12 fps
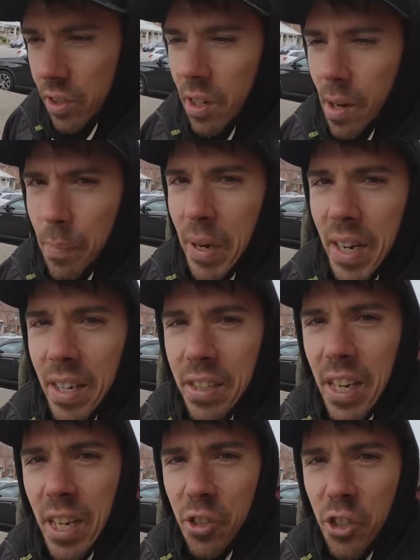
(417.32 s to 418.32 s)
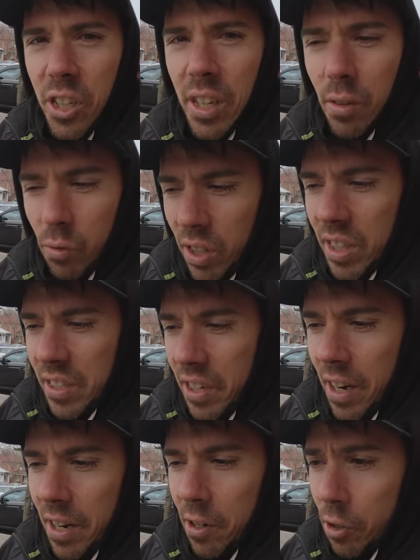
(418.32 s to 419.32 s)
not paying attention, like really
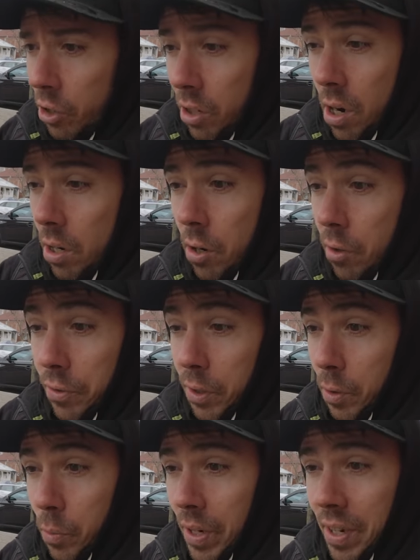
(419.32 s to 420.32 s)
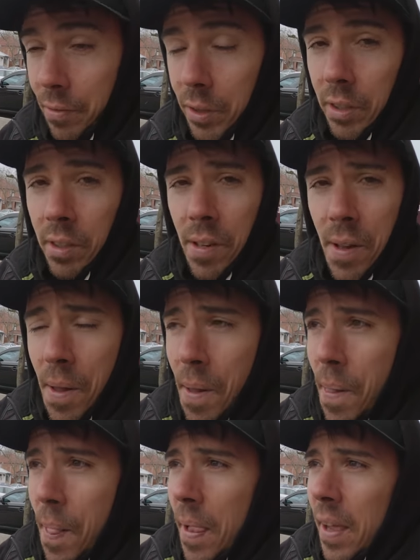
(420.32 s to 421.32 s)
tired or hungover or whatever.
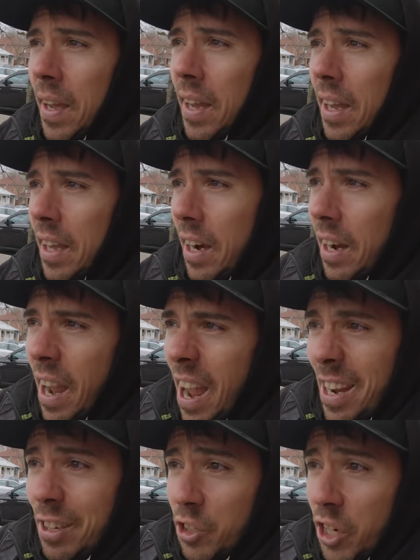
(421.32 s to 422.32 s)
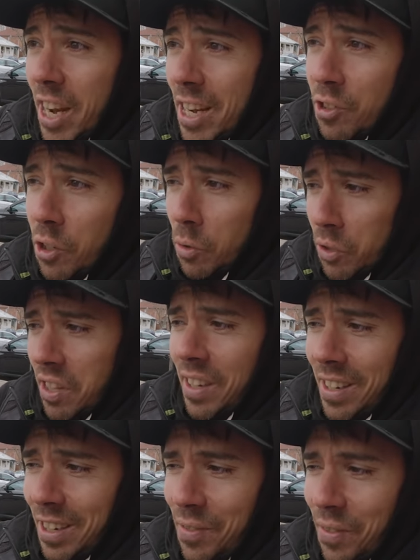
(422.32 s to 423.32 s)
And I had change. I was
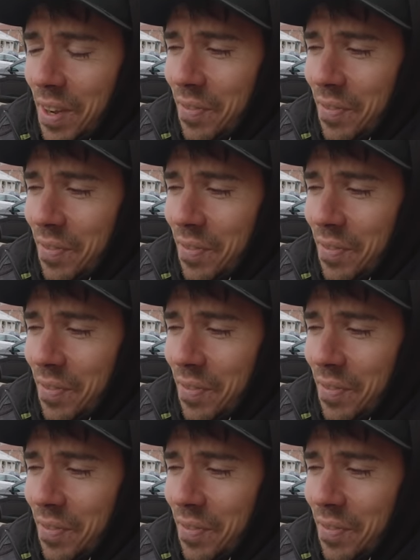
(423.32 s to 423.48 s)
thinking of